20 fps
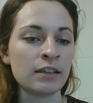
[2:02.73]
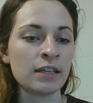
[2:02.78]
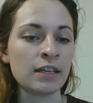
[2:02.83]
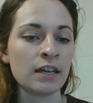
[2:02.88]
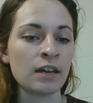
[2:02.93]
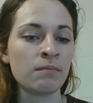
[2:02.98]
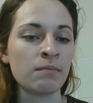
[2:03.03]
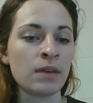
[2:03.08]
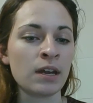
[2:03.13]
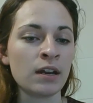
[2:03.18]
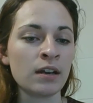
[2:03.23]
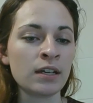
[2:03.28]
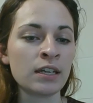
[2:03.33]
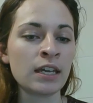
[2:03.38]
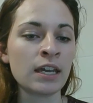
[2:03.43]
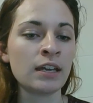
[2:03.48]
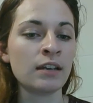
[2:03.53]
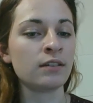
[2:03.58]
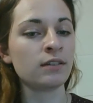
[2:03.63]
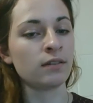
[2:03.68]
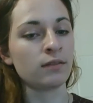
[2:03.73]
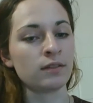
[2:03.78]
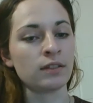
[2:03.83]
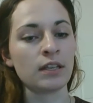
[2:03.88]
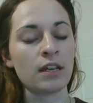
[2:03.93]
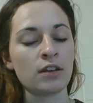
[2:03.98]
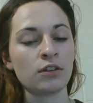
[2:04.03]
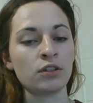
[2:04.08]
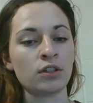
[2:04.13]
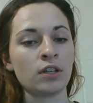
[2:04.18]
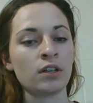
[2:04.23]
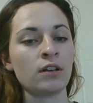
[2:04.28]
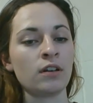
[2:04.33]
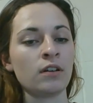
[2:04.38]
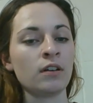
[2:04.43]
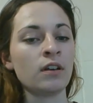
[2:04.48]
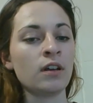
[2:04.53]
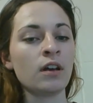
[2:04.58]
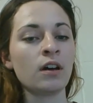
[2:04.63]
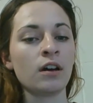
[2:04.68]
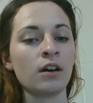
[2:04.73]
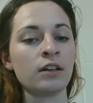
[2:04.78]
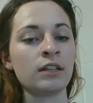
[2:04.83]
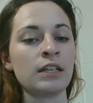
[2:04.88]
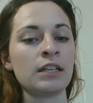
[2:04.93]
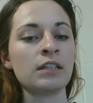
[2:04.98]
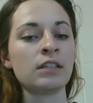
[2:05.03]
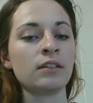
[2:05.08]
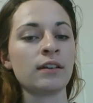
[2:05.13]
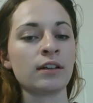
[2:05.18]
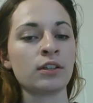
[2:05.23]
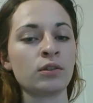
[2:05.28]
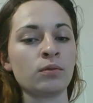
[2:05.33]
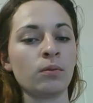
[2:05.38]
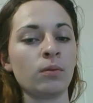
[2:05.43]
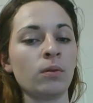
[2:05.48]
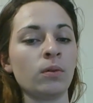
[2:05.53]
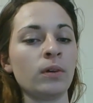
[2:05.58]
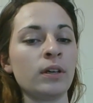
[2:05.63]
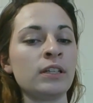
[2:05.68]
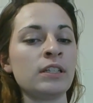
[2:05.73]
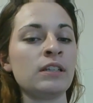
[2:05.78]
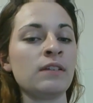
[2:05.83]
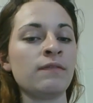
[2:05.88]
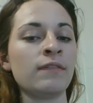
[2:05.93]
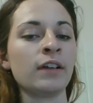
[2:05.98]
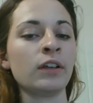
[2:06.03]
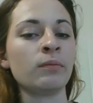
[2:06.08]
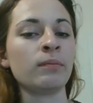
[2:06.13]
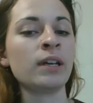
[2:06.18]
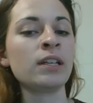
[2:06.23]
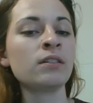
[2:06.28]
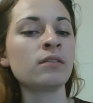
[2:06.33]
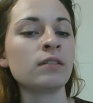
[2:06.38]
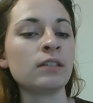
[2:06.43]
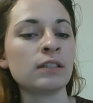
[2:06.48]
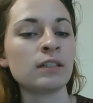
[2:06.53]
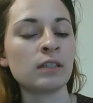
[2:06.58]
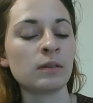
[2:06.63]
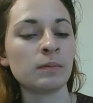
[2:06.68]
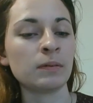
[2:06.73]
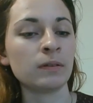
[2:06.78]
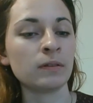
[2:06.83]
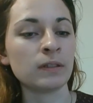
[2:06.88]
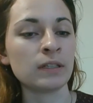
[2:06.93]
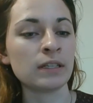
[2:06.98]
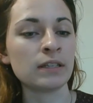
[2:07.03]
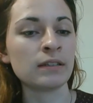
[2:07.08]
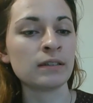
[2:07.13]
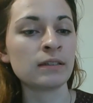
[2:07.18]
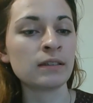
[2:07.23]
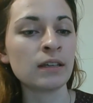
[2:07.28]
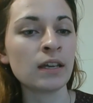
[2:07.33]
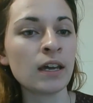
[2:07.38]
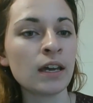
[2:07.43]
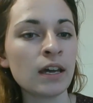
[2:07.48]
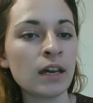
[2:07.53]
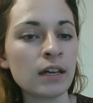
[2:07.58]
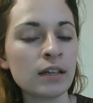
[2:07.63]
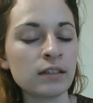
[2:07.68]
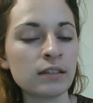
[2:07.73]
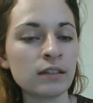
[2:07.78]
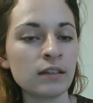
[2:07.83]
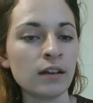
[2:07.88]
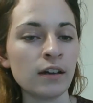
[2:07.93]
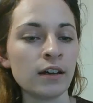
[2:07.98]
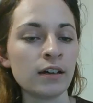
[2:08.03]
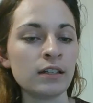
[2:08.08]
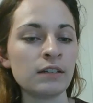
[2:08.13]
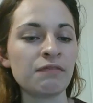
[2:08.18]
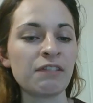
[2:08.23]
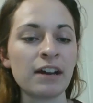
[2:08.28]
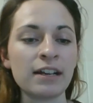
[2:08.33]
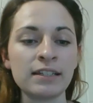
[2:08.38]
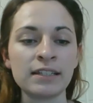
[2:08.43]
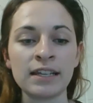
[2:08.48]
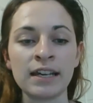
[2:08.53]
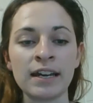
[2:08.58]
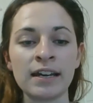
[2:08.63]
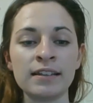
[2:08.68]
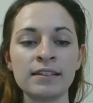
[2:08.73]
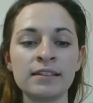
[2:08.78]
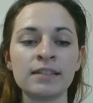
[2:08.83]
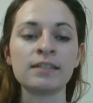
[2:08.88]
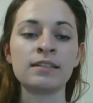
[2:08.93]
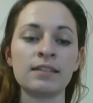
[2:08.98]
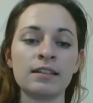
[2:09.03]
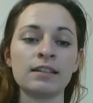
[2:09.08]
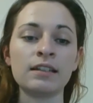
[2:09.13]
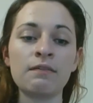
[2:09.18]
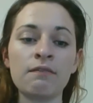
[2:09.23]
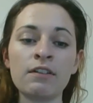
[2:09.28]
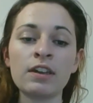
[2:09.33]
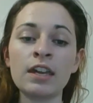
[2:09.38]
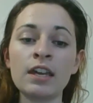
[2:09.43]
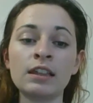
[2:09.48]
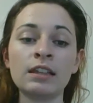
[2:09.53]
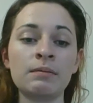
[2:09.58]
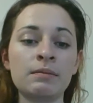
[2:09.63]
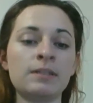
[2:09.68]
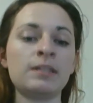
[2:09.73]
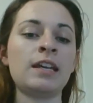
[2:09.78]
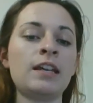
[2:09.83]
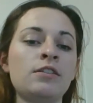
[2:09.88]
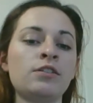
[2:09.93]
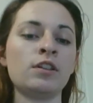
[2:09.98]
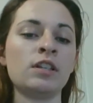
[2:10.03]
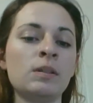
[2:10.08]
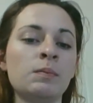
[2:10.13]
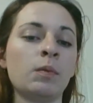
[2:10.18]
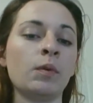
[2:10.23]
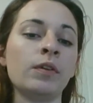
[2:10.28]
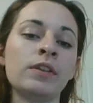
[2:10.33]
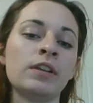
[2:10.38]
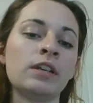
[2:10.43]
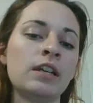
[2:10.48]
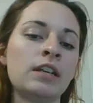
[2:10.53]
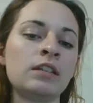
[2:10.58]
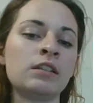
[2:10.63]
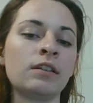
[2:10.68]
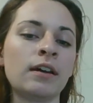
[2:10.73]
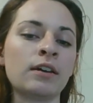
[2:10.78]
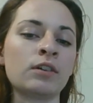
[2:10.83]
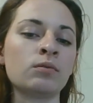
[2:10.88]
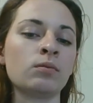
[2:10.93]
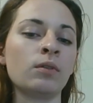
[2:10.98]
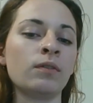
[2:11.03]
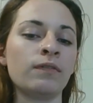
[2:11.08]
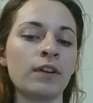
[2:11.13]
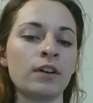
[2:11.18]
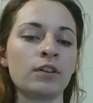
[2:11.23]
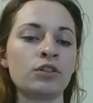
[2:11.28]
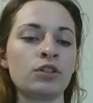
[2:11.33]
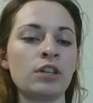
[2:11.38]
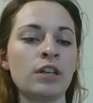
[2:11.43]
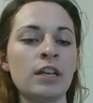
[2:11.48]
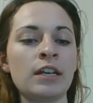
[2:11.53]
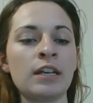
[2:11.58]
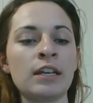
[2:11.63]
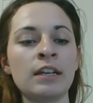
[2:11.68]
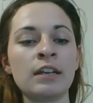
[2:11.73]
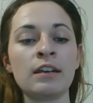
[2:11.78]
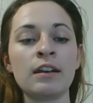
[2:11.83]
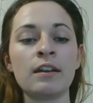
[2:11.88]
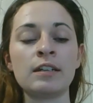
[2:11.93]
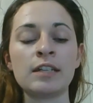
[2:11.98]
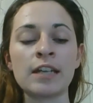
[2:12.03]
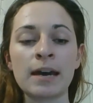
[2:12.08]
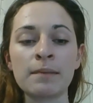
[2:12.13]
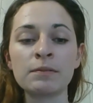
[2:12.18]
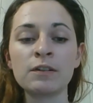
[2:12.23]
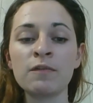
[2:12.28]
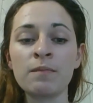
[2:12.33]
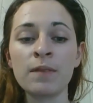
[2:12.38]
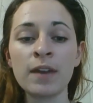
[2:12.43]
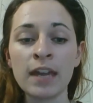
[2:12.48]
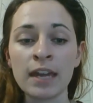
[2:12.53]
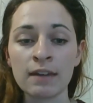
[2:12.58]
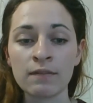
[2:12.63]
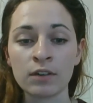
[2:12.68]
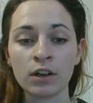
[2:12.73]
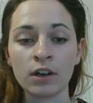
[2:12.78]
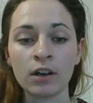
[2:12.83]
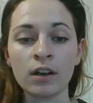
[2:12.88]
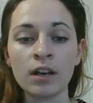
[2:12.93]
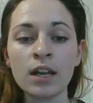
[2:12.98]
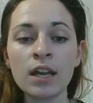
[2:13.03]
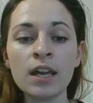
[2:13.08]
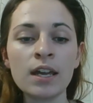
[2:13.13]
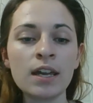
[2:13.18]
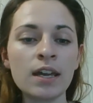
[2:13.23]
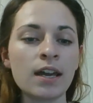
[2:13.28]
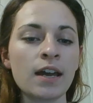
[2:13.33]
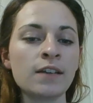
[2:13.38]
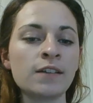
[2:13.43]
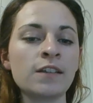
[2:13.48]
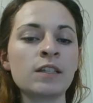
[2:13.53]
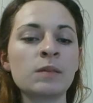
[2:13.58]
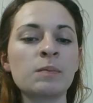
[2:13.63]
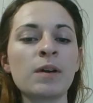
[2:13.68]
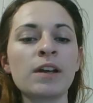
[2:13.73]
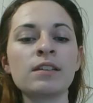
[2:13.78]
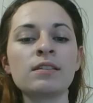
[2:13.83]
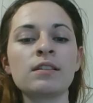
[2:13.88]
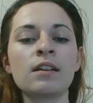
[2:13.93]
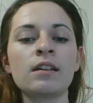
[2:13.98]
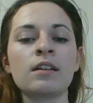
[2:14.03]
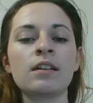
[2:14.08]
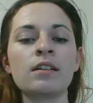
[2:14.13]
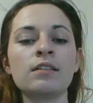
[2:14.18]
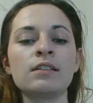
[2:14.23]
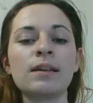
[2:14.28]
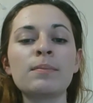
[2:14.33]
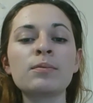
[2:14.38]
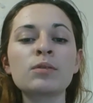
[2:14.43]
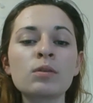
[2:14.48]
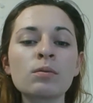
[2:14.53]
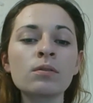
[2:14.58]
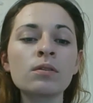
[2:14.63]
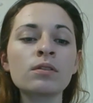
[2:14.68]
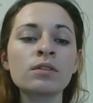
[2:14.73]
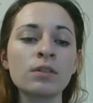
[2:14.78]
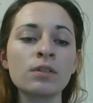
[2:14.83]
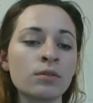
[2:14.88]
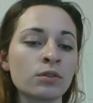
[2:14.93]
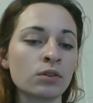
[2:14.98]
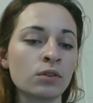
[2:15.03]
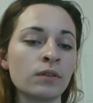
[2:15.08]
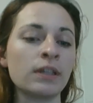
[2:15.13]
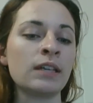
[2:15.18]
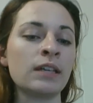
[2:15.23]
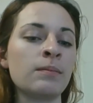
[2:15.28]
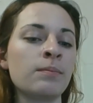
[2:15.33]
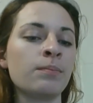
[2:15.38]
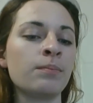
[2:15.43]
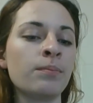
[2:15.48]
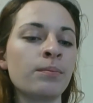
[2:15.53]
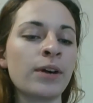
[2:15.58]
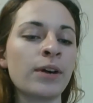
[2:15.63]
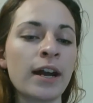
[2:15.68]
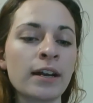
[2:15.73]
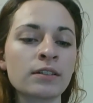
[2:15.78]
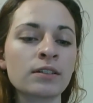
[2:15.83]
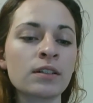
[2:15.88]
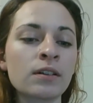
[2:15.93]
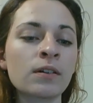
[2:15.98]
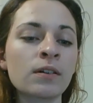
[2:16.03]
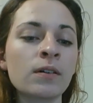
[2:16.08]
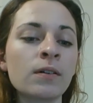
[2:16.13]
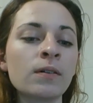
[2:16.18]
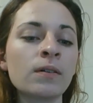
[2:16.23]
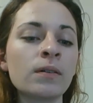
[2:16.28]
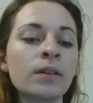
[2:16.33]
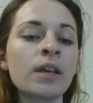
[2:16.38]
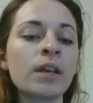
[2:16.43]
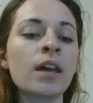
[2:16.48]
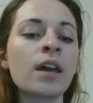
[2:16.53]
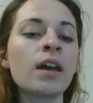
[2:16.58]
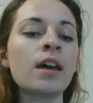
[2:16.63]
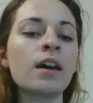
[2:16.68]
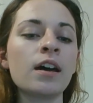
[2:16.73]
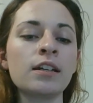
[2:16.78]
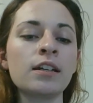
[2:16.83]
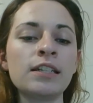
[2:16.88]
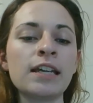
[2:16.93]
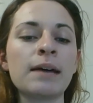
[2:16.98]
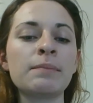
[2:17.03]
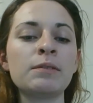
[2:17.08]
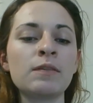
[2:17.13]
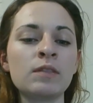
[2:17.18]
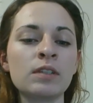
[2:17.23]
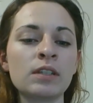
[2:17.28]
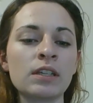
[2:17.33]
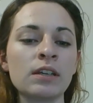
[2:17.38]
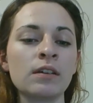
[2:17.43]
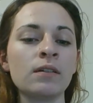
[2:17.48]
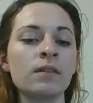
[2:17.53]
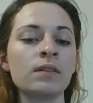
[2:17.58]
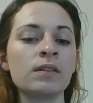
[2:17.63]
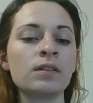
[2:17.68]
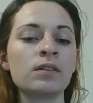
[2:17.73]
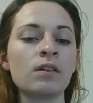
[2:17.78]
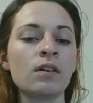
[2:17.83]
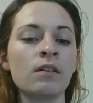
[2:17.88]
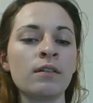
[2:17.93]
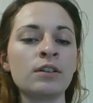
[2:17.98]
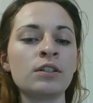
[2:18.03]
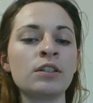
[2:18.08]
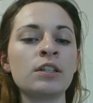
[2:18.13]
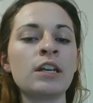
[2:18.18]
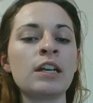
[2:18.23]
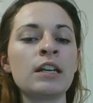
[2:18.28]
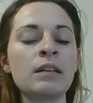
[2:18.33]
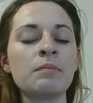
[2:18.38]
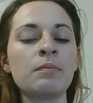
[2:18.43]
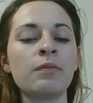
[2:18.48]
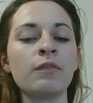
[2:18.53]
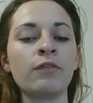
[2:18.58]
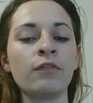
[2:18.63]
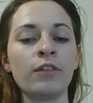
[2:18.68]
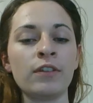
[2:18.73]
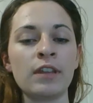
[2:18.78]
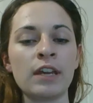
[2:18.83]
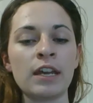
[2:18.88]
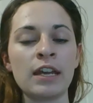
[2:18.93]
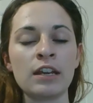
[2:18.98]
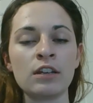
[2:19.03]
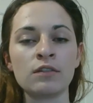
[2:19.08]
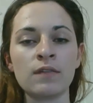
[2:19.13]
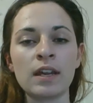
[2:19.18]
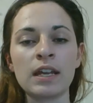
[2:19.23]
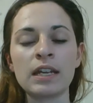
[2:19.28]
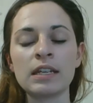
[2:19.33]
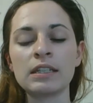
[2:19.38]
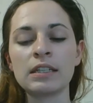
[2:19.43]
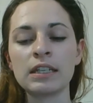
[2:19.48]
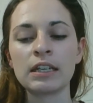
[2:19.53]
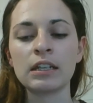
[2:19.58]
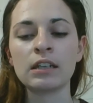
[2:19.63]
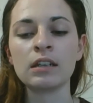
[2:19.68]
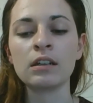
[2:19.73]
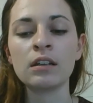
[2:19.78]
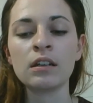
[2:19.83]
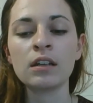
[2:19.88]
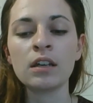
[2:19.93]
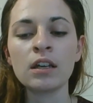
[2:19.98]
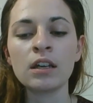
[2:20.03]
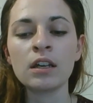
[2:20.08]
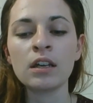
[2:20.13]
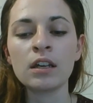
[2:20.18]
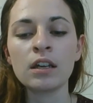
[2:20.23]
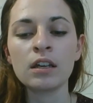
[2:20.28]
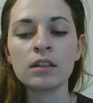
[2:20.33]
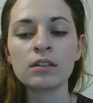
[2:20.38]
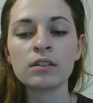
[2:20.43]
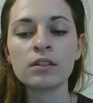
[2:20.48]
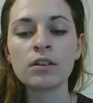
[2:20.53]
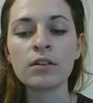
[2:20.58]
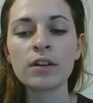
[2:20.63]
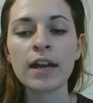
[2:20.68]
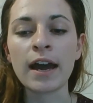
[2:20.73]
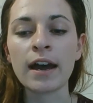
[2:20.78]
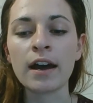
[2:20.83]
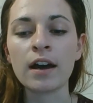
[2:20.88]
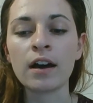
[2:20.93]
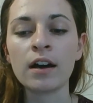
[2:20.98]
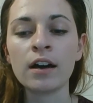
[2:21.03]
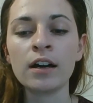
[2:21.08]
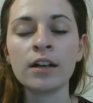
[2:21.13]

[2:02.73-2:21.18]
the American Association on Intellectual and Developmental Disabilities defines it as significant limitations both in intellectual functioning and in adaptive behavior as expressed in conceptual, social, and practical adaptive skills originating before the age of 18. So yeah,